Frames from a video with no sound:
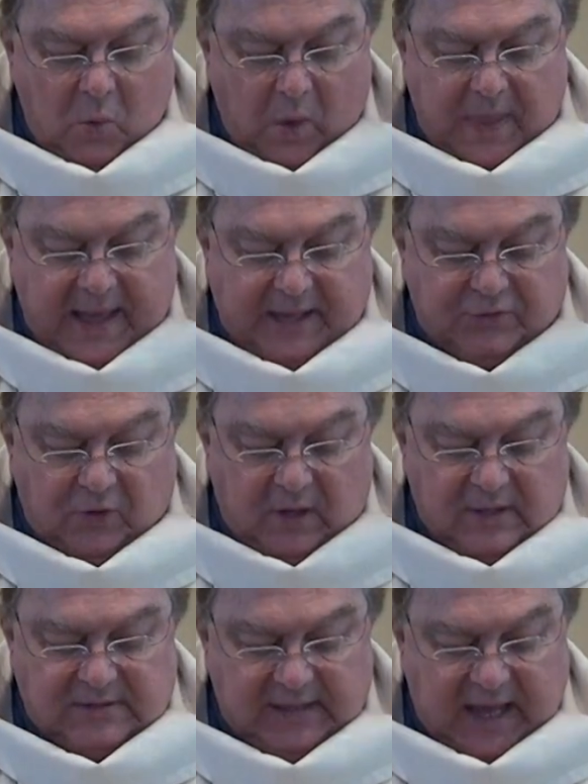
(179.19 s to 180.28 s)
When they had
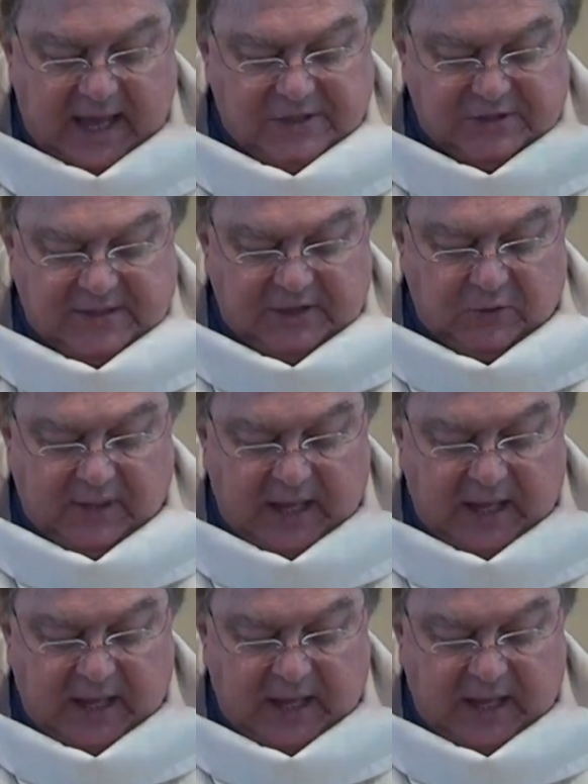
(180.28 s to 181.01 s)
crossed, Elijah said to